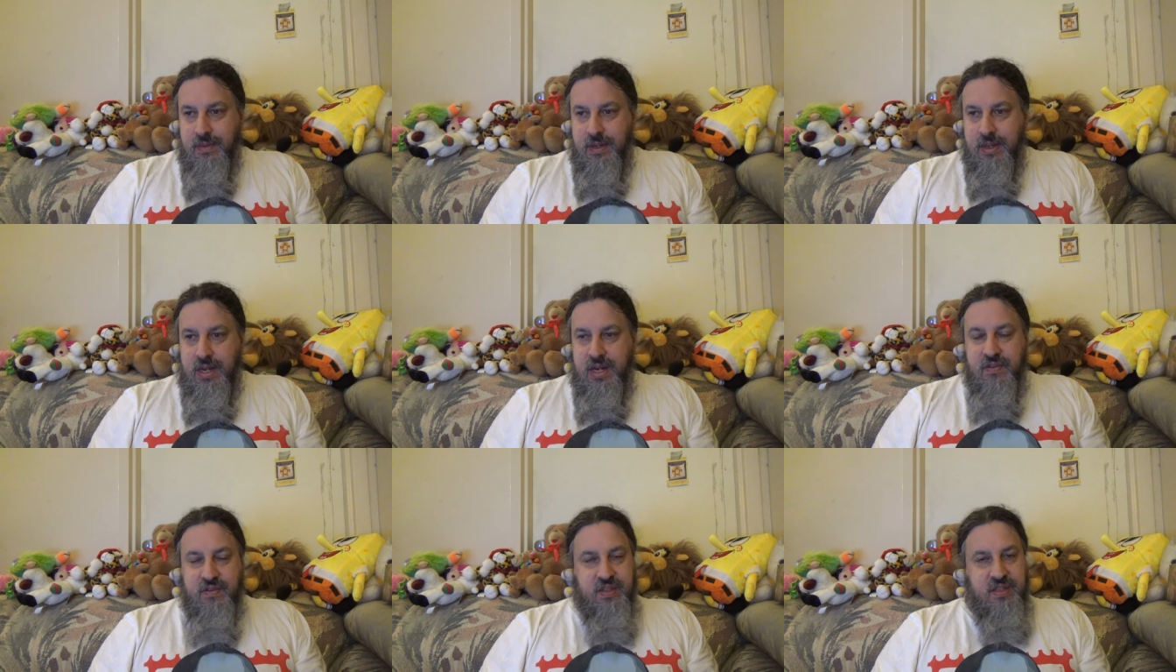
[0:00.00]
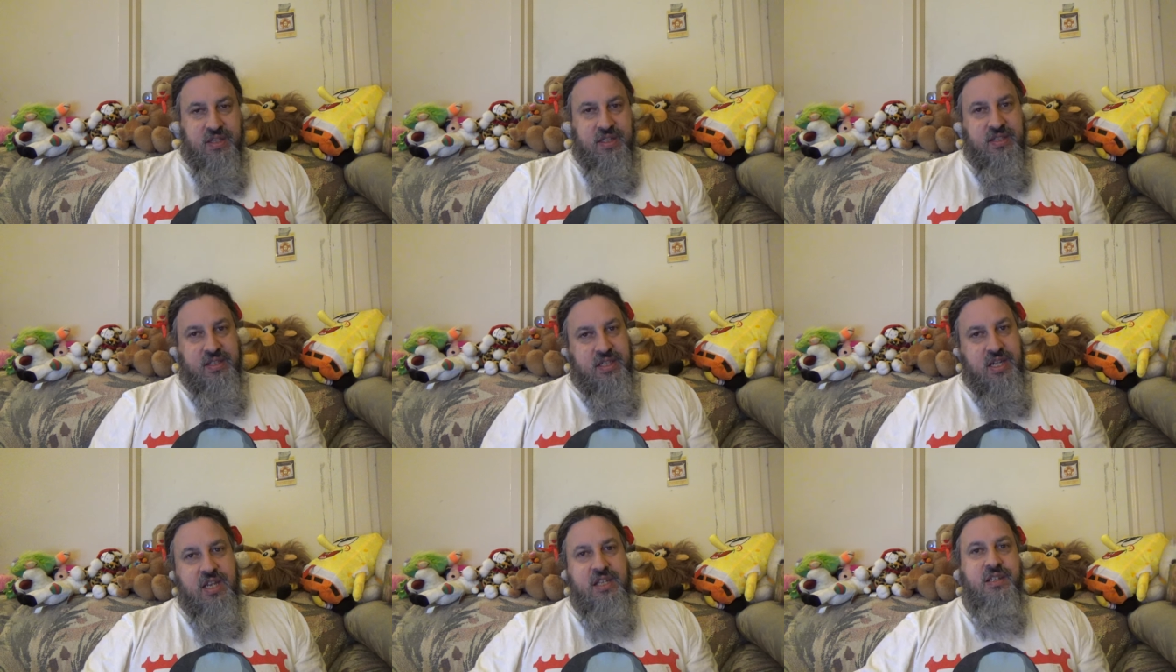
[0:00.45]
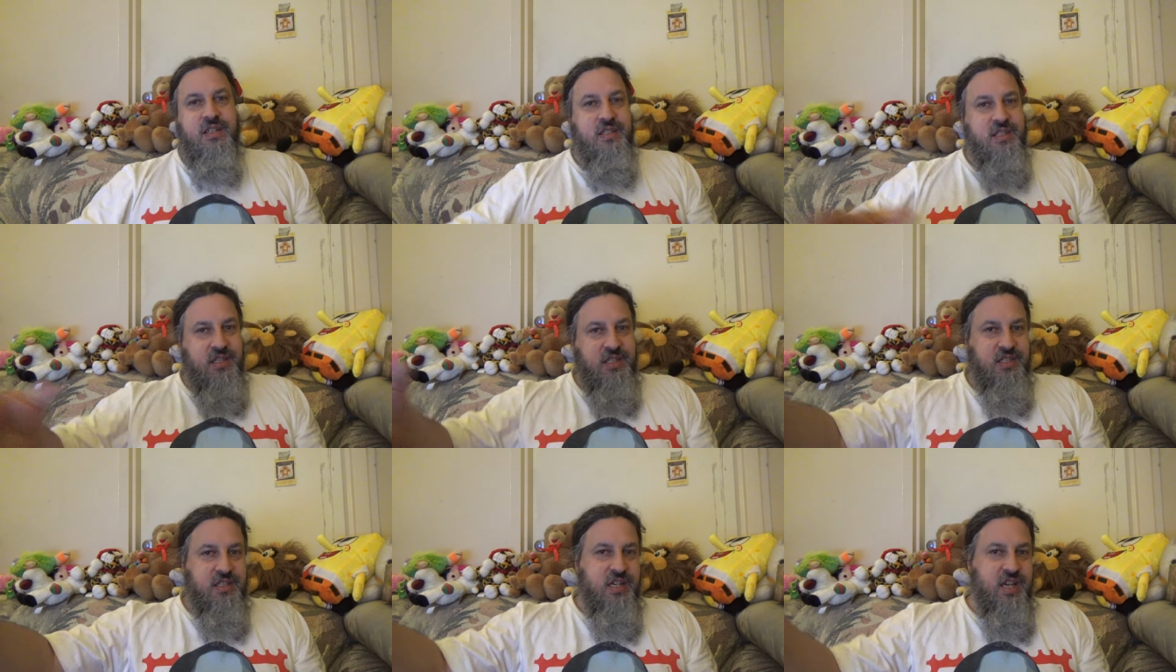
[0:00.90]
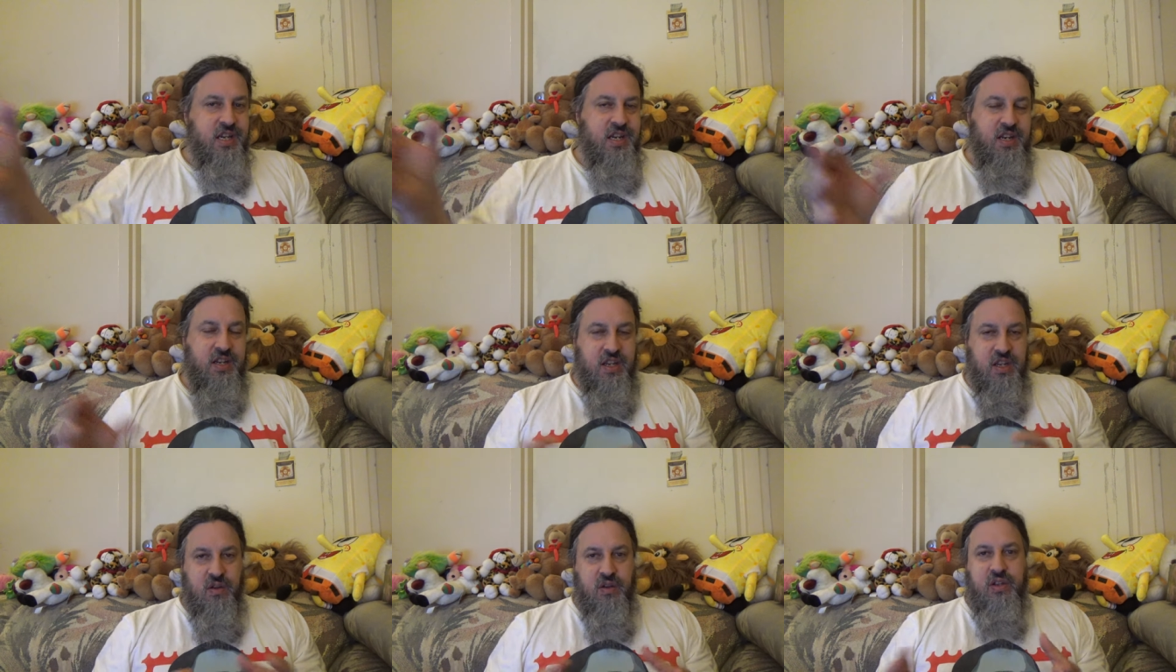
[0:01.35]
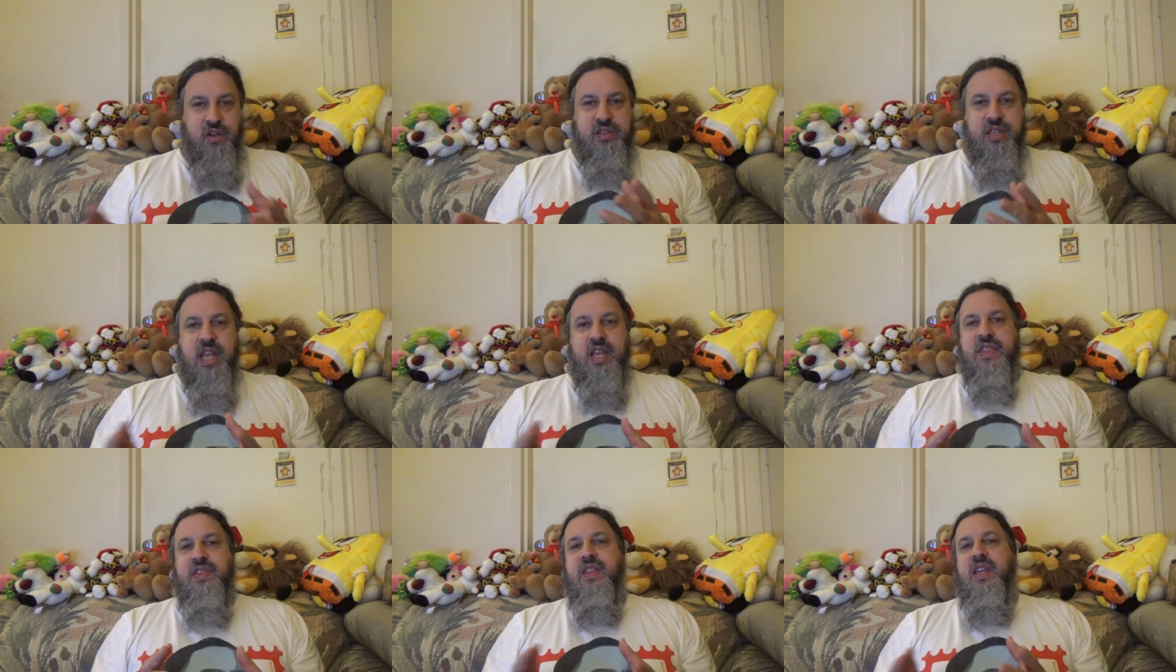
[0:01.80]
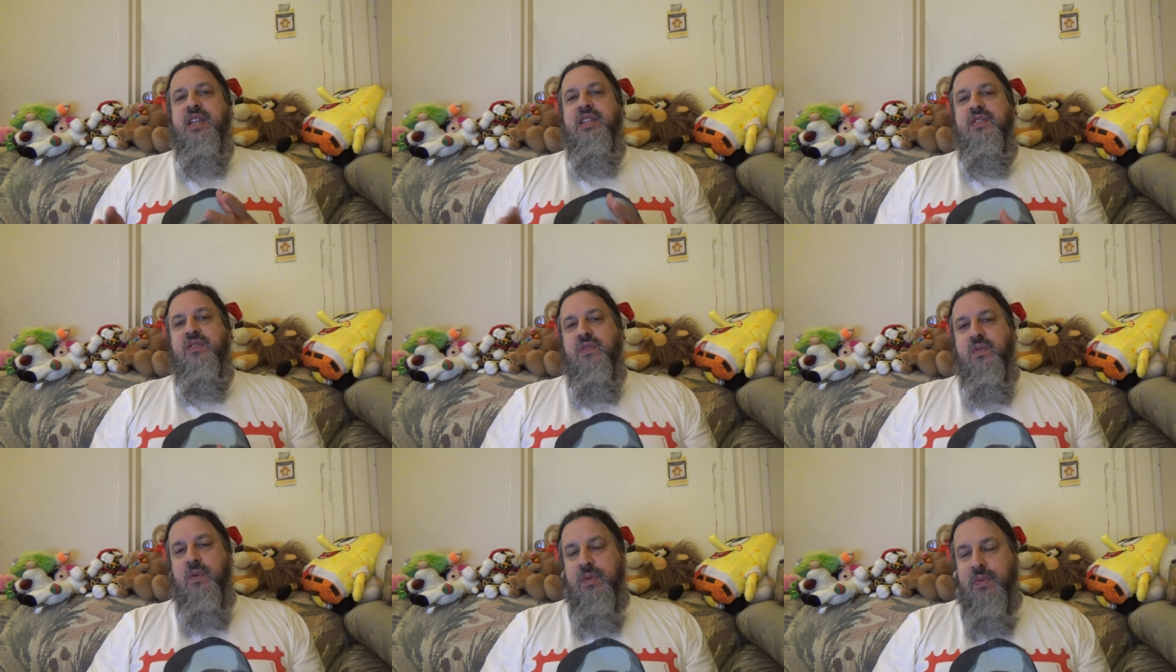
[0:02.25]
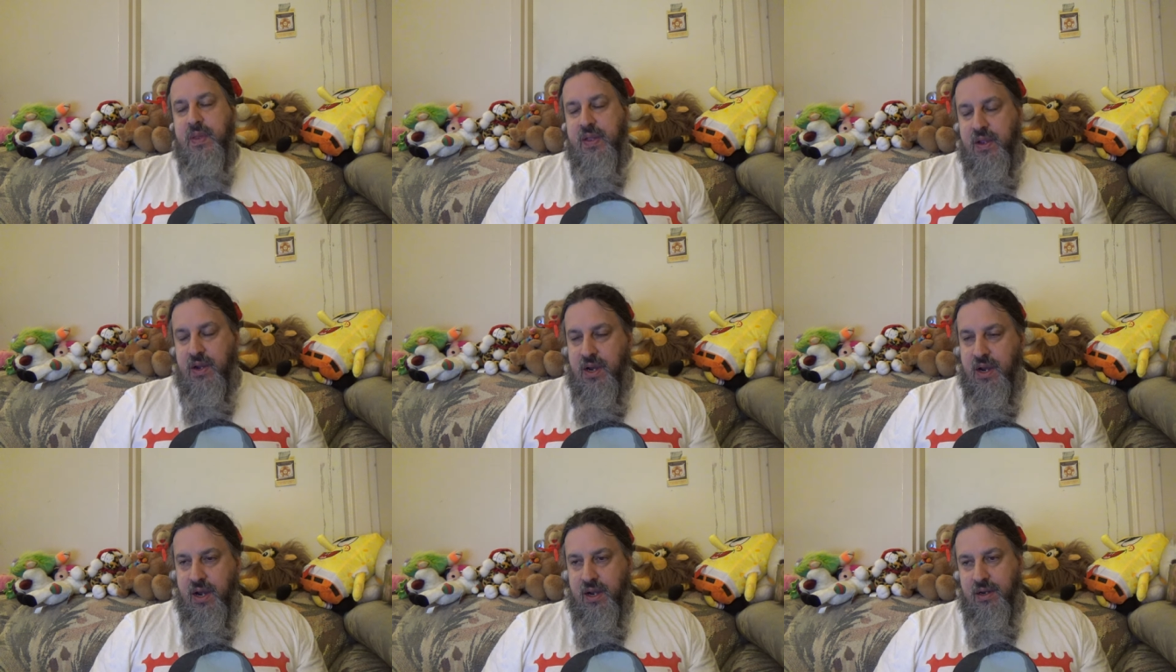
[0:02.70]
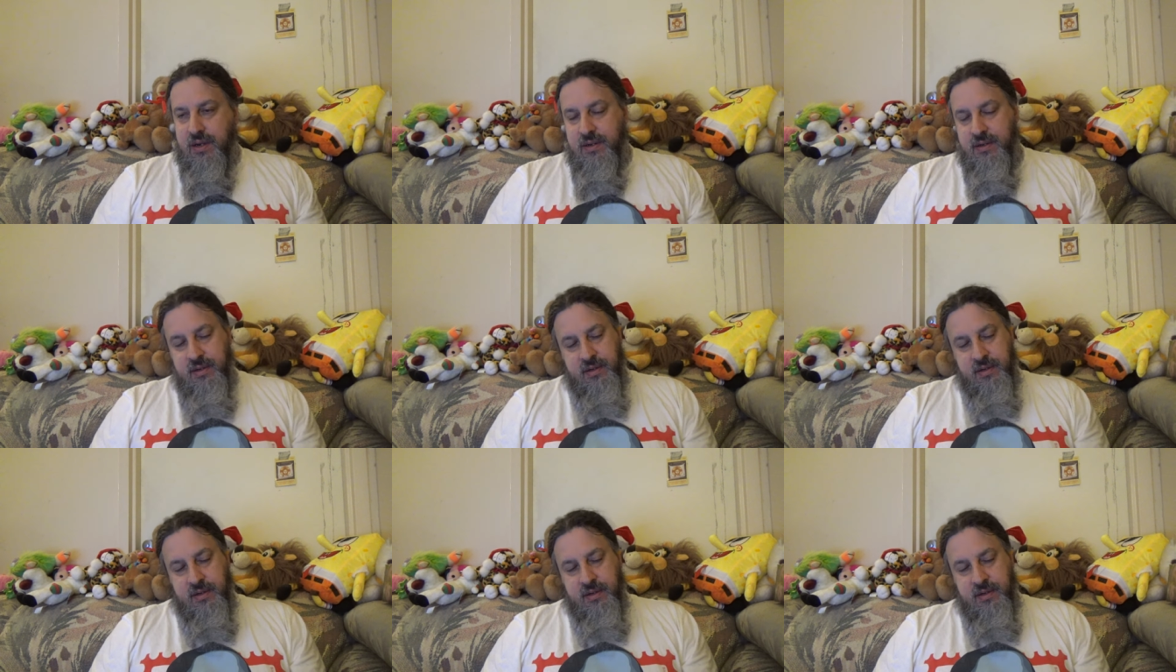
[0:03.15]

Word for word: and if you succeed, just succeed. And, you know, you take things for what they are.